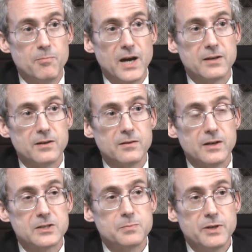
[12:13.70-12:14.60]
But
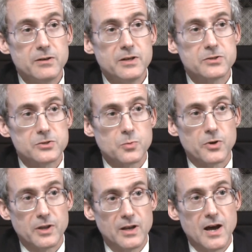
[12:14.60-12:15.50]
experience is
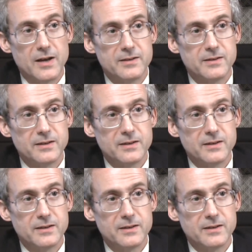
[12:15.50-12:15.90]
worth a lot,